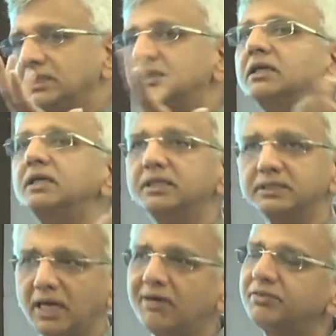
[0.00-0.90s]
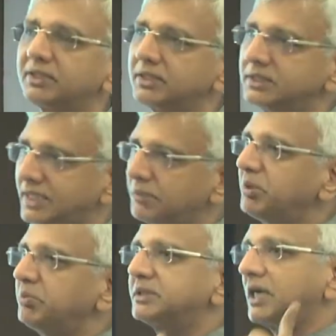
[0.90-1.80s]
then 30 years after his death
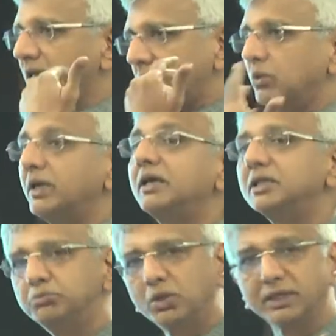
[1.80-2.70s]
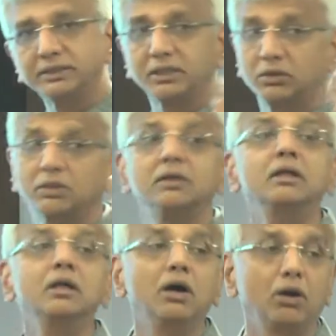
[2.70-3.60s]
people started looking at his book and said, look,
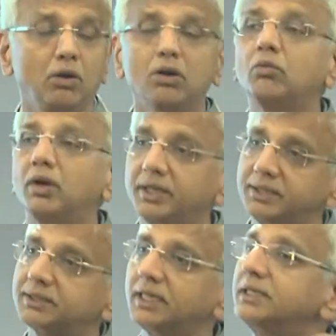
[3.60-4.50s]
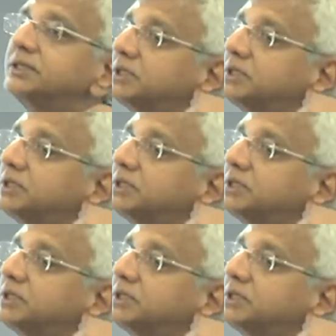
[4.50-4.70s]
a lot of what he said is